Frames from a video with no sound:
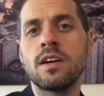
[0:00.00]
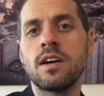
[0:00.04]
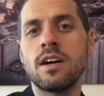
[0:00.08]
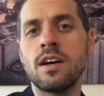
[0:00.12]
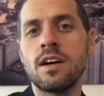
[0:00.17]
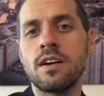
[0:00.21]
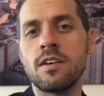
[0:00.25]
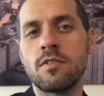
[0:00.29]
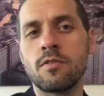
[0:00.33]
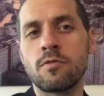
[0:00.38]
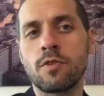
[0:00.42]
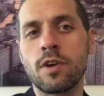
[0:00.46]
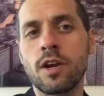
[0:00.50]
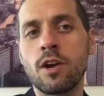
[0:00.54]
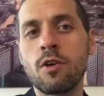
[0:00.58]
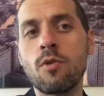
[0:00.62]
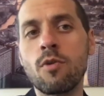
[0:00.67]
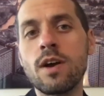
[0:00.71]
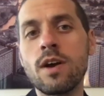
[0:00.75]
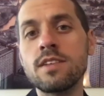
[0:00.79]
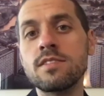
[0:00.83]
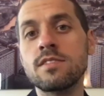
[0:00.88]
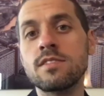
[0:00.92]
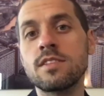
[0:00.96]
uh,
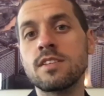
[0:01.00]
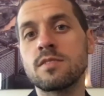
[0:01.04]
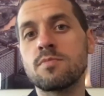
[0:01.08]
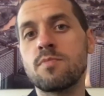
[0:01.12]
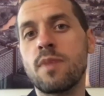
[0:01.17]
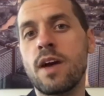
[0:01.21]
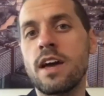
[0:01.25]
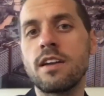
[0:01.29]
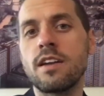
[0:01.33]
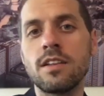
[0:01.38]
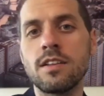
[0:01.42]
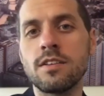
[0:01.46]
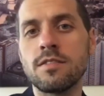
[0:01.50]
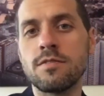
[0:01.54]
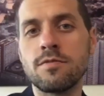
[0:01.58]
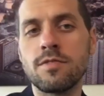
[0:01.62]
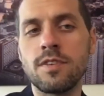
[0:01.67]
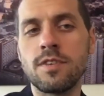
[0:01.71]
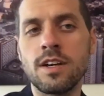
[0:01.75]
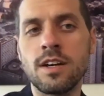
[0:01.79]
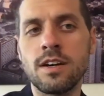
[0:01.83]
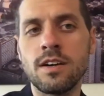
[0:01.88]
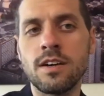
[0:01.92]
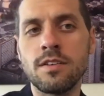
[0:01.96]
request this panel
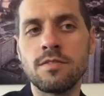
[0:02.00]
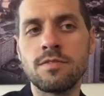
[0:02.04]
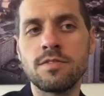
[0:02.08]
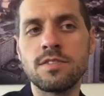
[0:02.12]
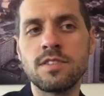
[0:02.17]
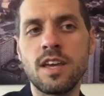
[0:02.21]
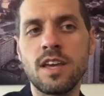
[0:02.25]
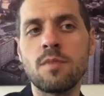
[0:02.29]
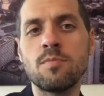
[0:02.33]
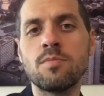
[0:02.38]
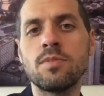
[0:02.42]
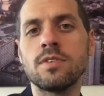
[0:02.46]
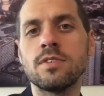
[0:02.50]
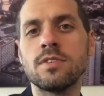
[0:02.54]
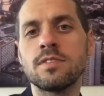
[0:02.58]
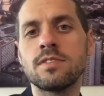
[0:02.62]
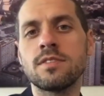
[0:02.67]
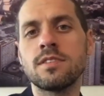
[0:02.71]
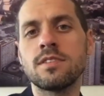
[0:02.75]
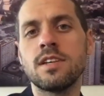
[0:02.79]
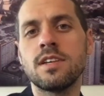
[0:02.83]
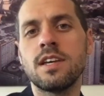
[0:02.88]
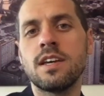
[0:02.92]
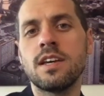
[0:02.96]
of, of
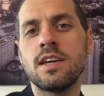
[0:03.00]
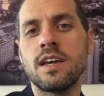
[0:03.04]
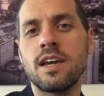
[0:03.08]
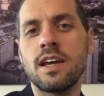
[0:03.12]
samples